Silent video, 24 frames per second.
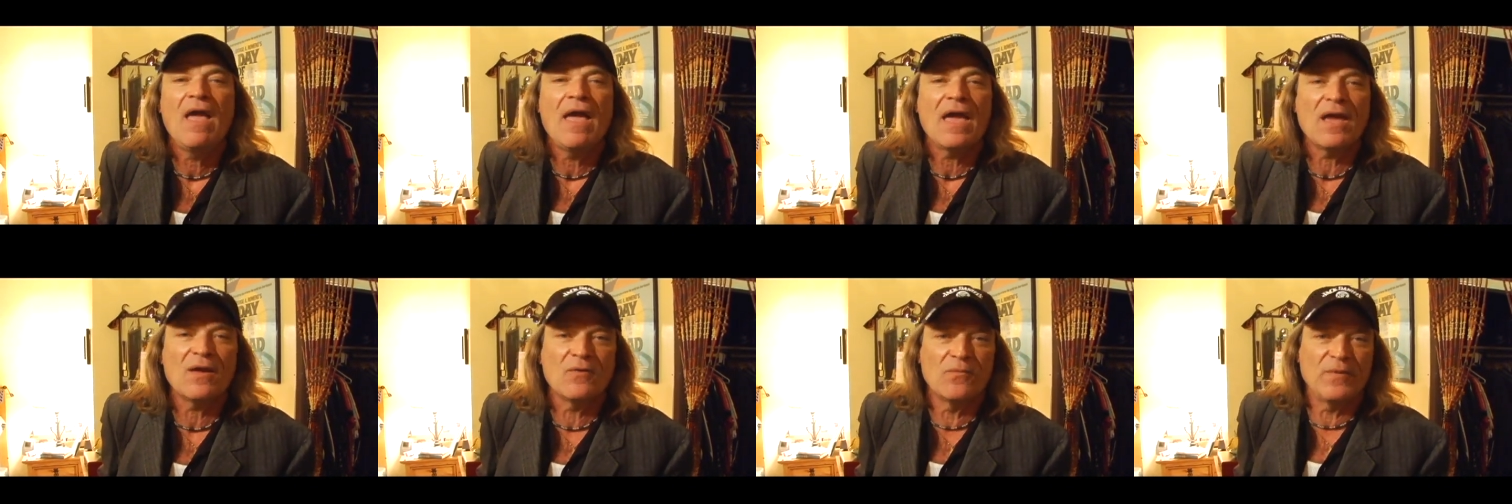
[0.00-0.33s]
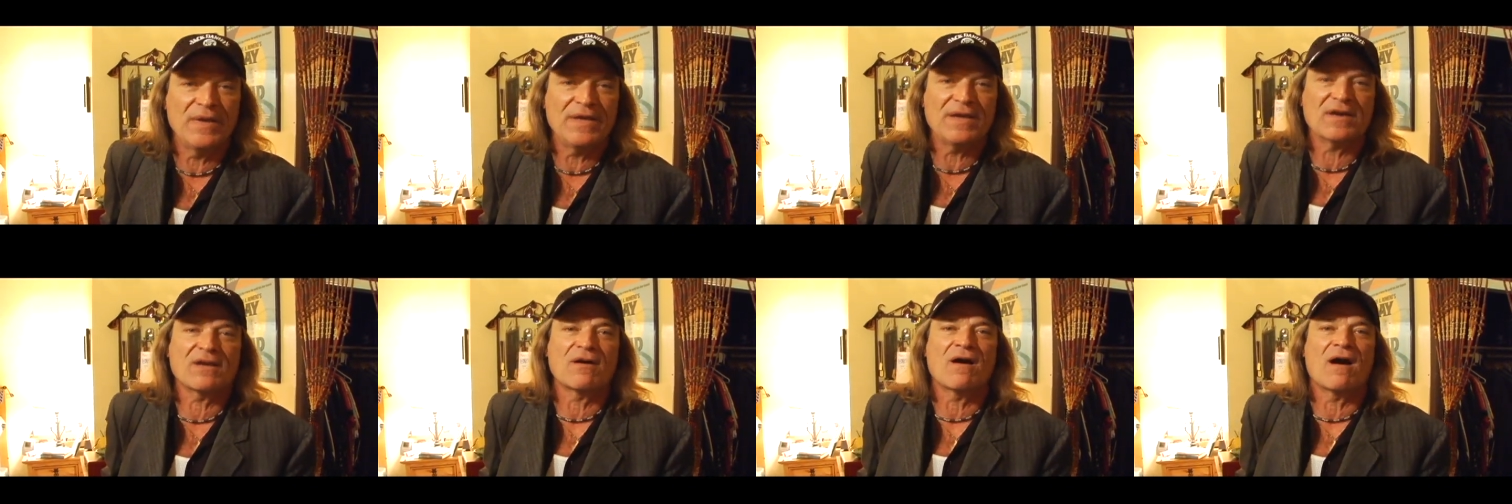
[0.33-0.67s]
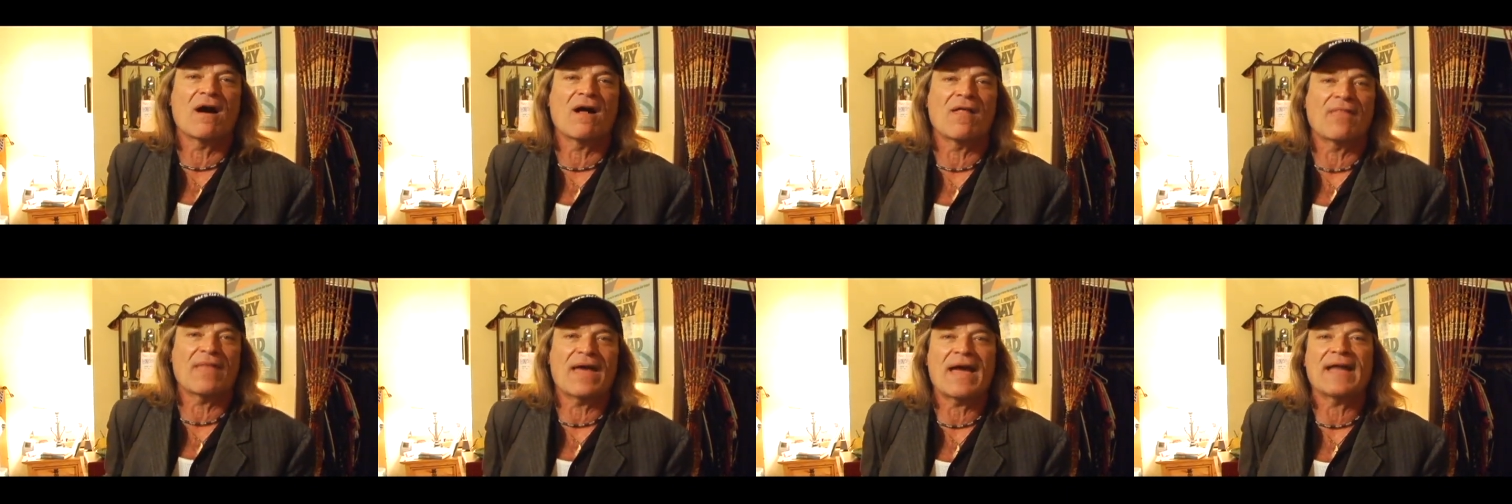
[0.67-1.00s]
and we
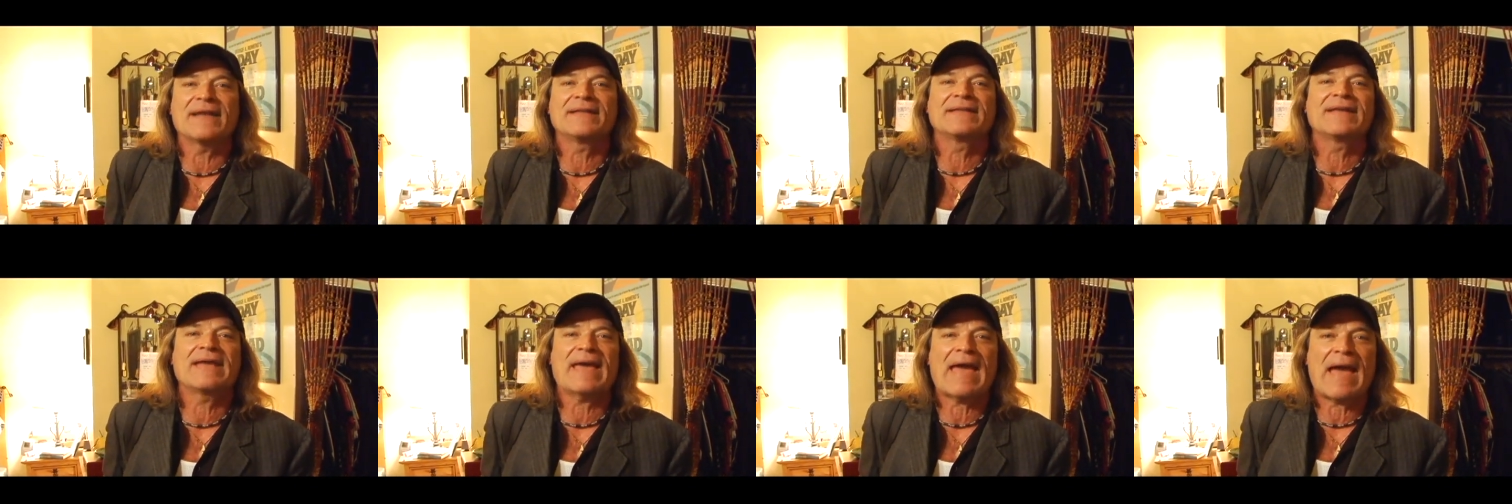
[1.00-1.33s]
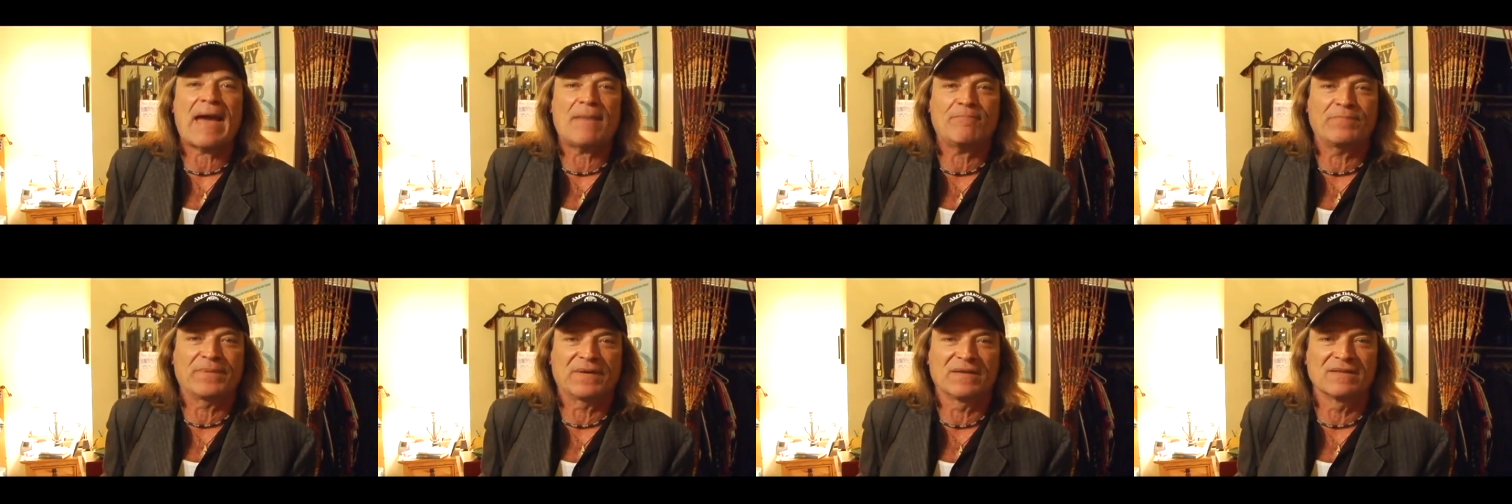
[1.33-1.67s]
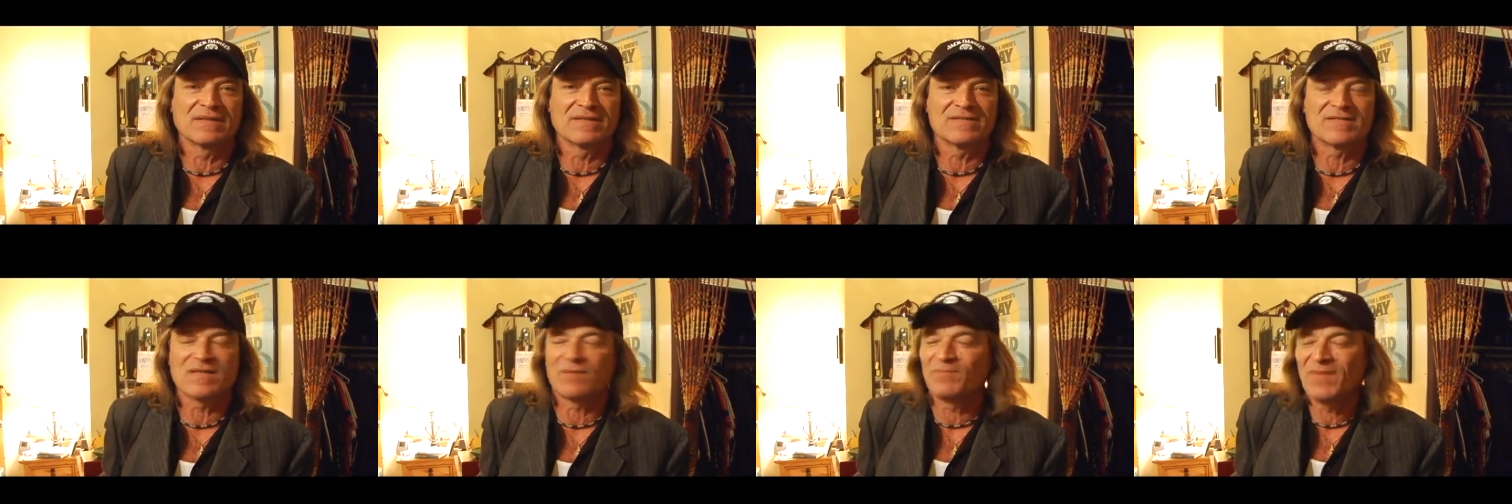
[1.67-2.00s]
call that
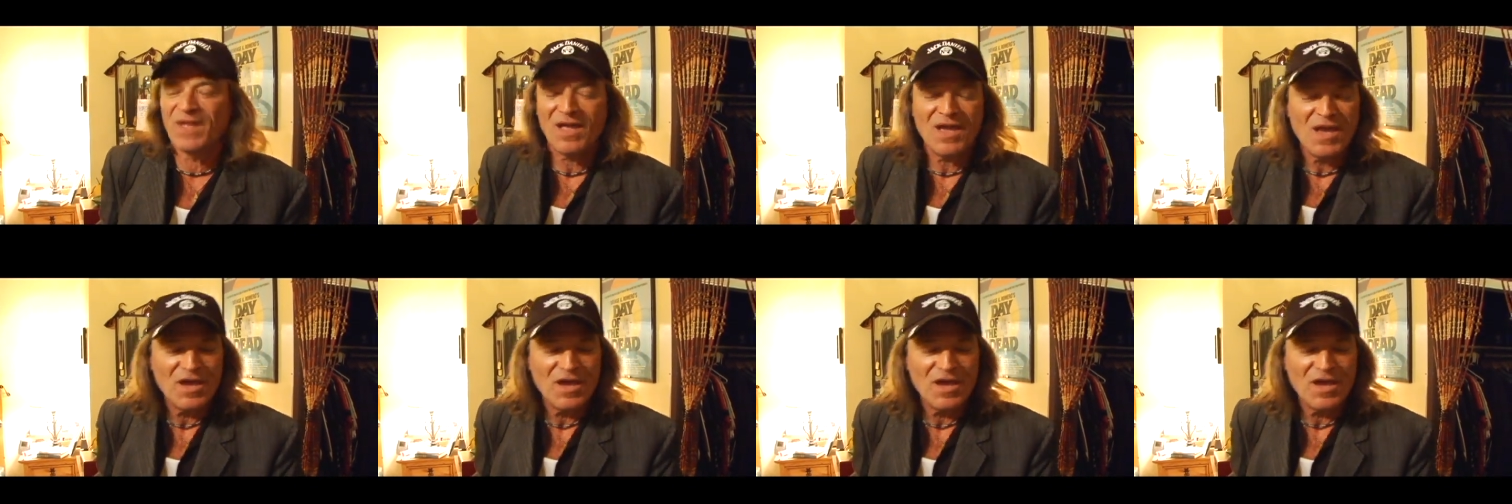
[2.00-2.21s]
capitalism.